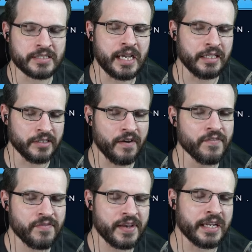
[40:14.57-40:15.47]
I love the
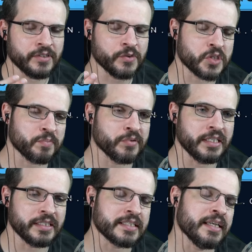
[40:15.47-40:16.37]
fact that they're spreading
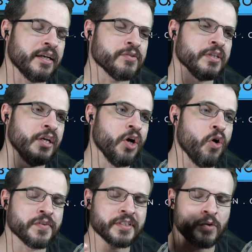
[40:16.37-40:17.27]
this out over
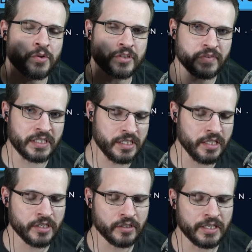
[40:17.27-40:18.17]
the course of a
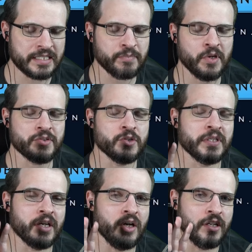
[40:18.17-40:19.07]
year as opposed to doing
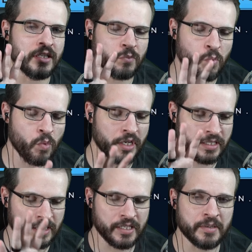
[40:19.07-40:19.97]
all in one
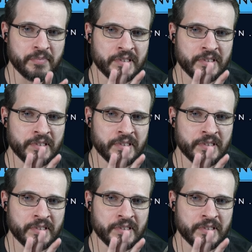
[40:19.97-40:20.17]
lump.